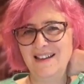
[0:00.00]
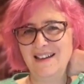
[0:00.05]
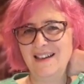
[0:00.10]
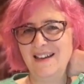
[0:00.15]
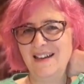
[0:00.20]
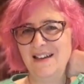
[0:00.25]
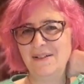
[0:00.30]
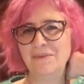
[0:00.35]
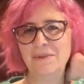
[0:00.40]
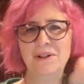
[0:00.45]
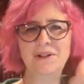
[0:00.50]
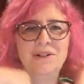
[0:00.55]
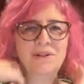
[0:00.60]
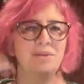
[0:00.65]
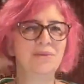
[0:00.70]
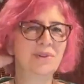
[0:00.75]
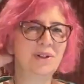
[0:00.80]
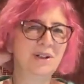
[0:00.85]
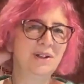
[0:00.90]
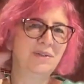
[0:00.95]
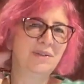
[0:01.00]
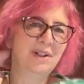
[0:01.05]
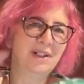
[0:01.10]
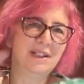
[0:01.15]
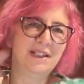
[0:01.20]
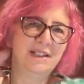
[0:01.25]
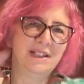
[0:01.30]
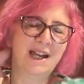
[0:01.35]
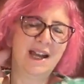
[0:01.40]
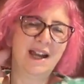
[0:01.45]
And when you're really, really
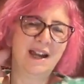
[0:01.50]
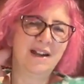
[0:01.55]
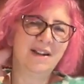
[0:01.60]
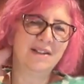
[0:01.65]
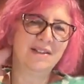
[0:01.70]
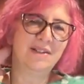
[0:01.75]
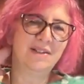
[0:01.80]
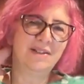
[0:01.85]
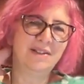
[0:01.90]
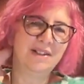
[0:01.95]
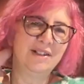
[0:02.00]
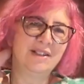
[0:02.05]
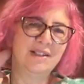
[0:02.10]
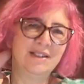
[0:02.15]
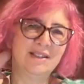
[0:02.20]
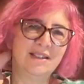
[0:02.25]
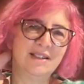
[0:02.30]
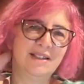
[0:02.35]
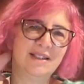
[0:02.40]
tired, you could just